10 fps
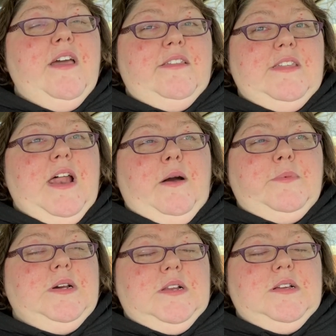then I'm
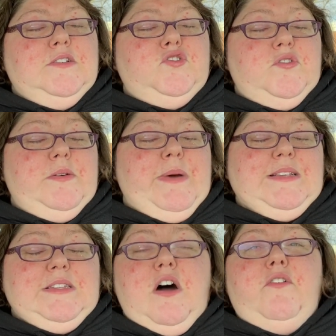gonna treat
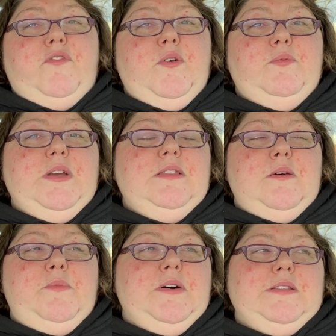myself and read the
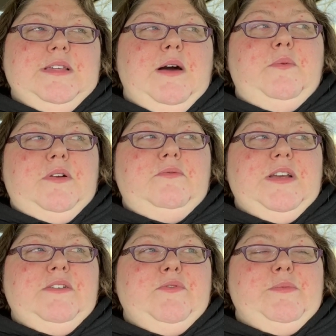book that I want to
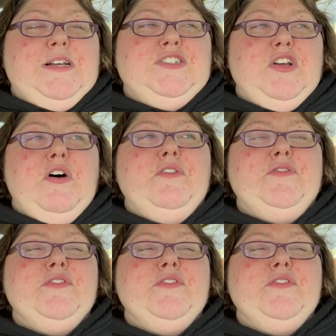read from my shelf.